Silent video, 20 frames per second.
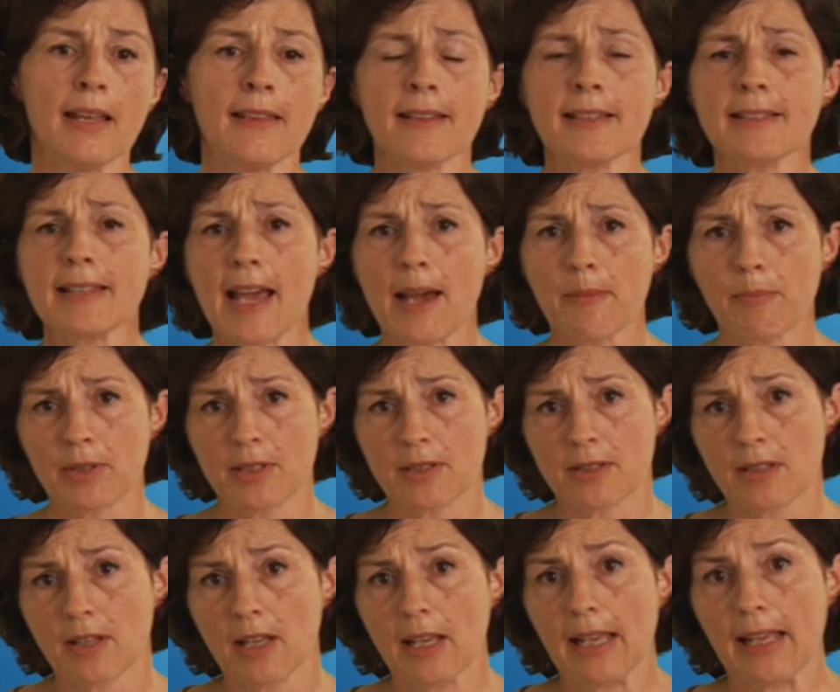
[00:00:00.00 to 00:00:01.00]
This
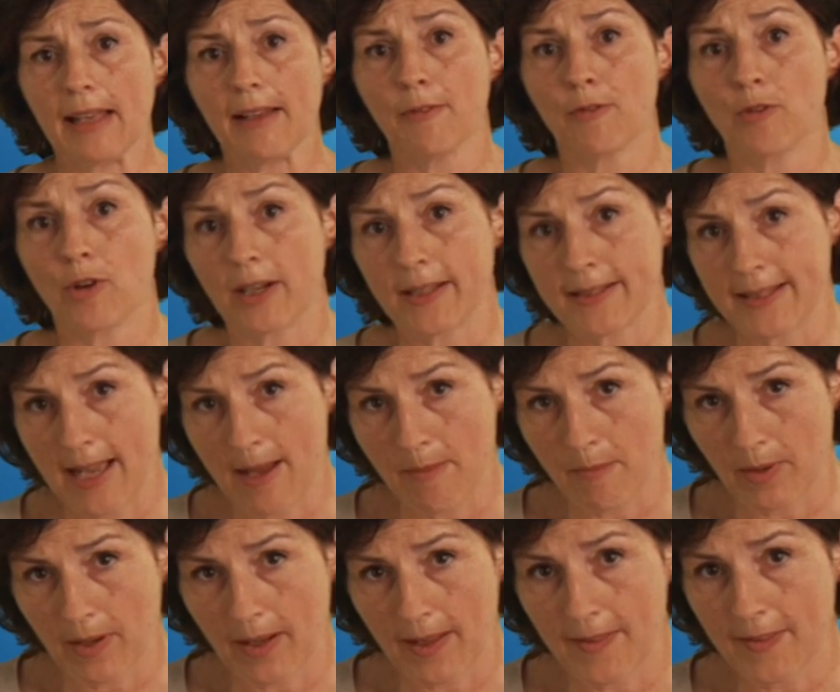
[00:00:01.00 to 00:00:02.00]
happens, for
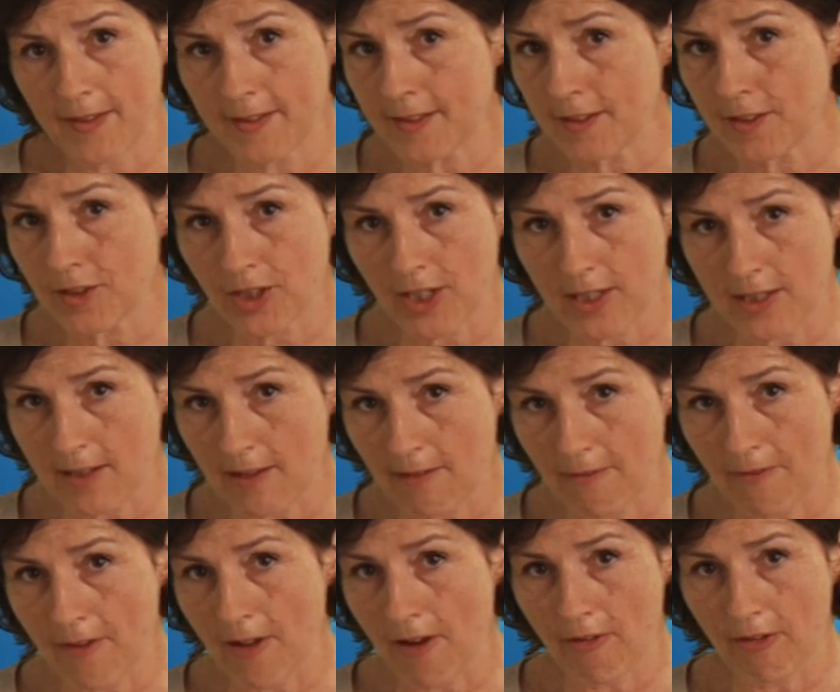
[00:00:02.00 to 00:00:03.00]
example, and this is just a
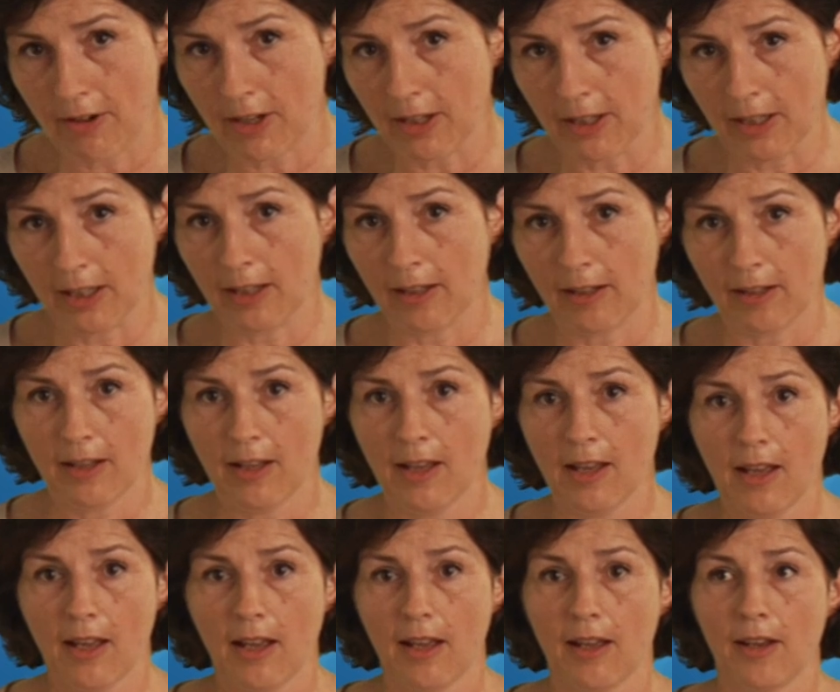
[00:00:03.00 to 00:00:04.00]
very little
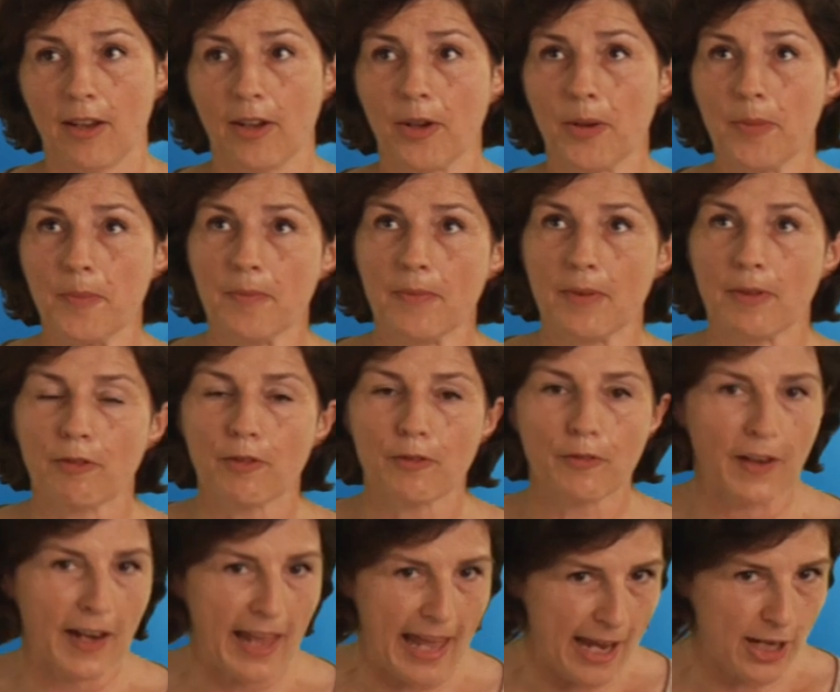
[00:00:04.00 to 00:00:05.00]

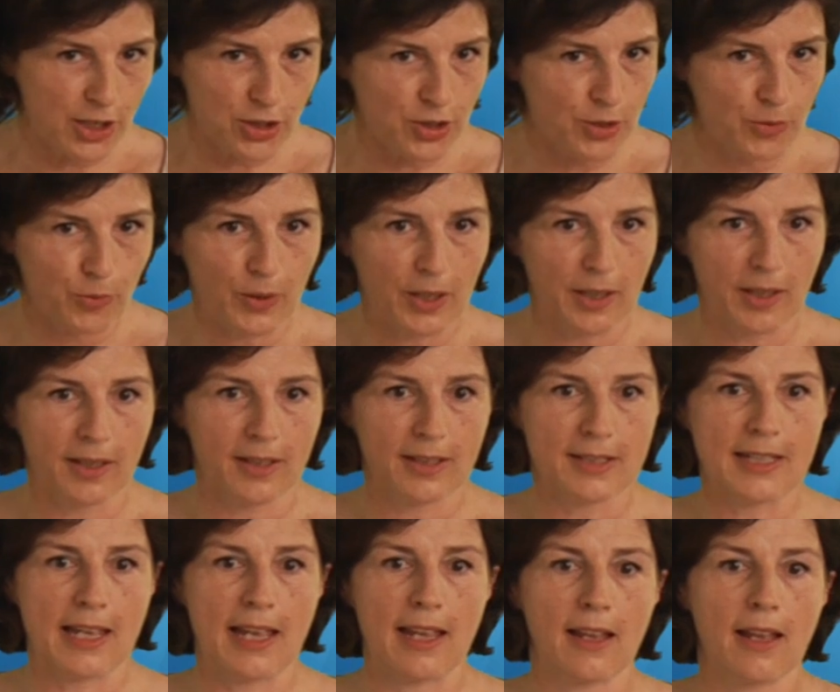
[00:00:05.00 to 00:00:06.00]
flash we
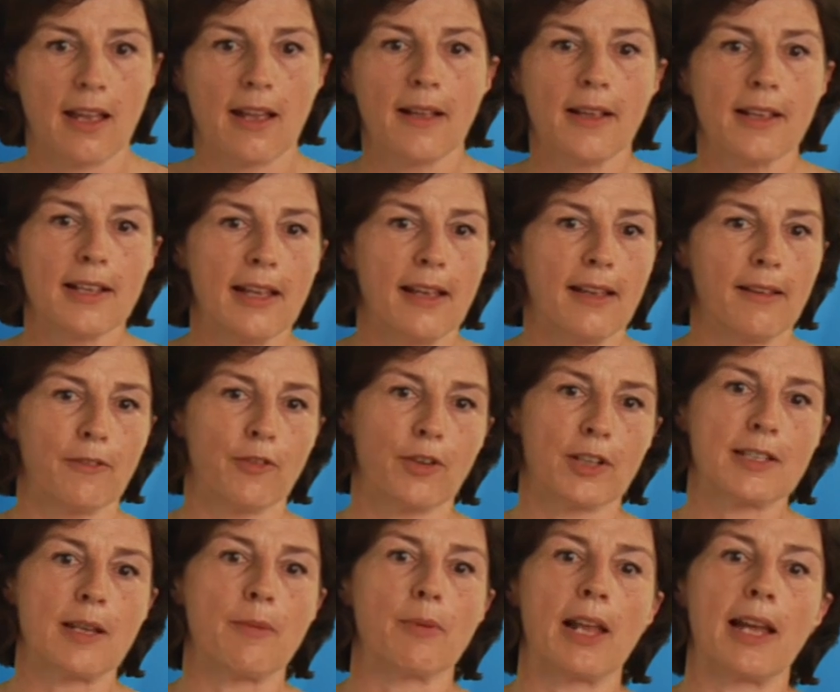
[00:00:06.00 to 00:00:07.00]
can take, for
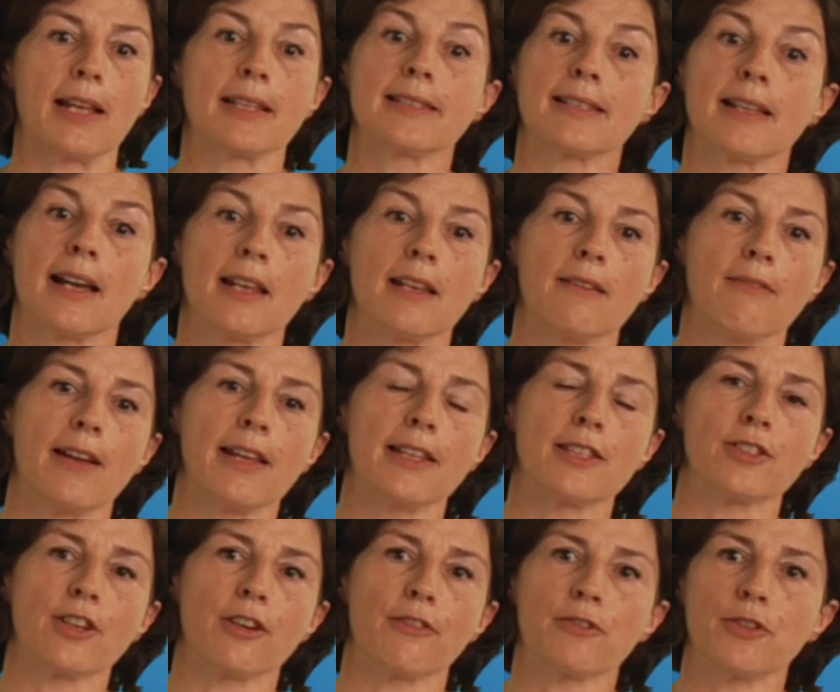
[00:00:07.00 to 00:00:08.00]
example, at side
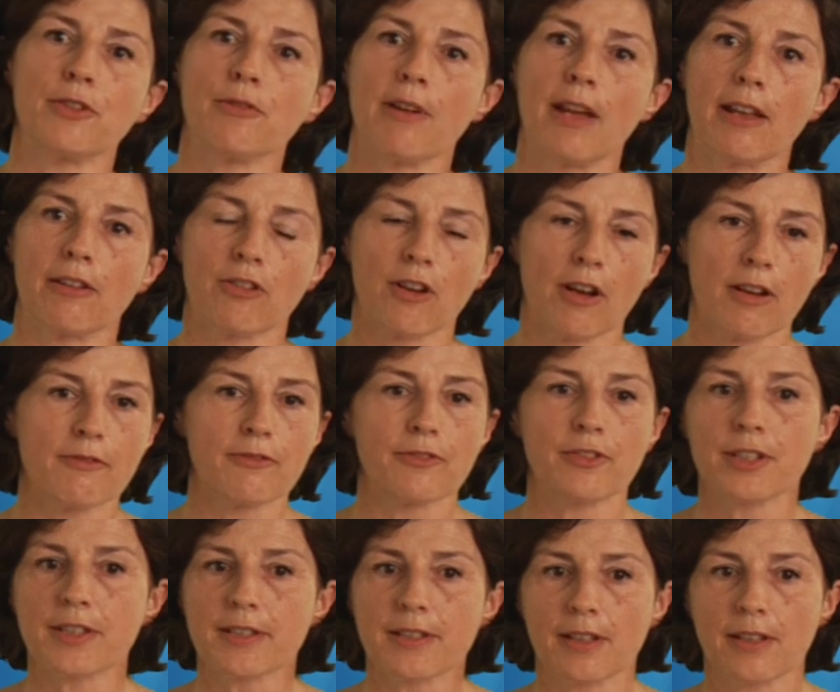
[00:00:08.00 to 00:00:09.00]
events of UN
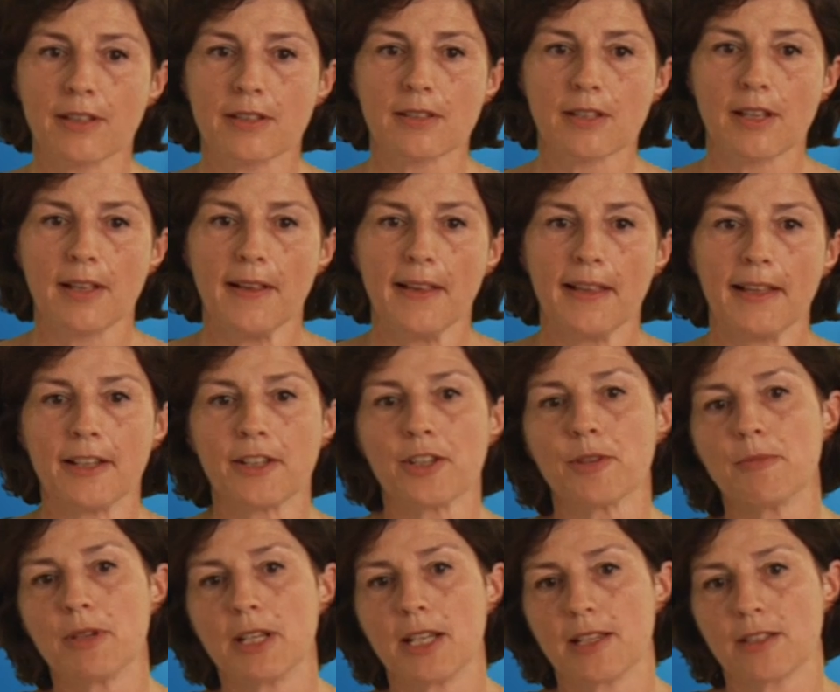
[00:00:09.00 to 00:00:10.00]
conferences and
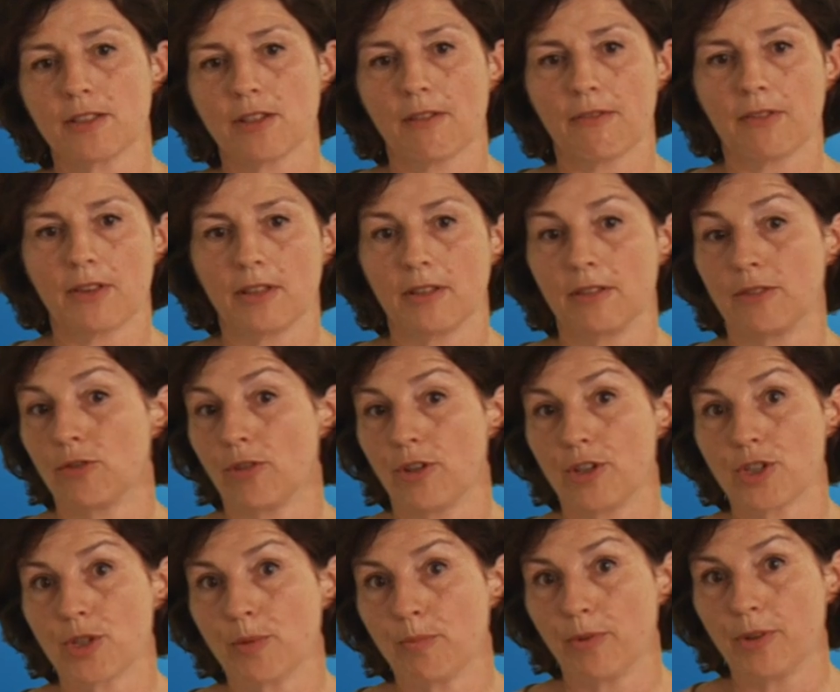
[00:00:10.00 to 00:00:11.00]
committees of the
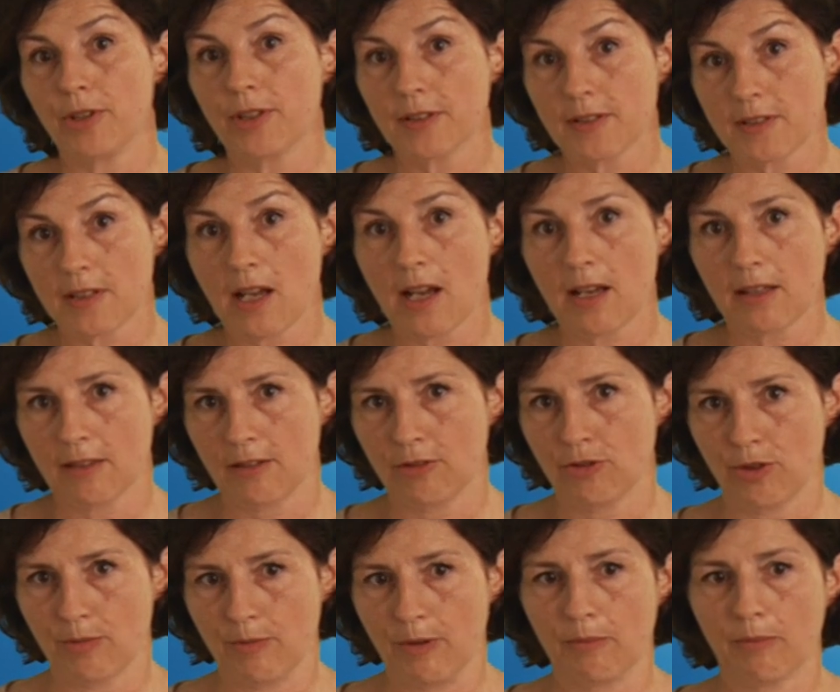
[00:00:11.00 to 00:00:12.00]
Deutsche Bundestag, the
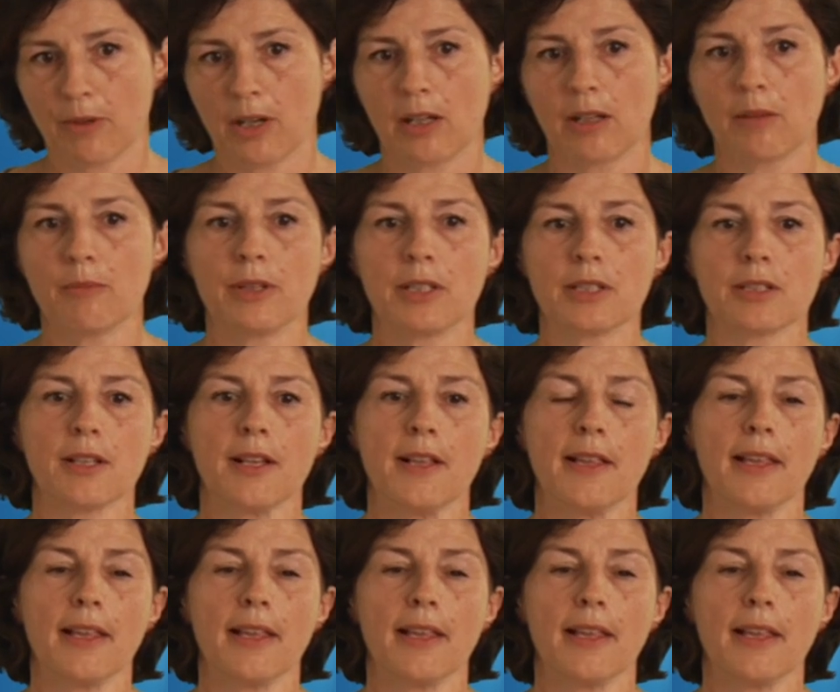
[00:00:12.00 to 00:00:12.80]
German Parliament,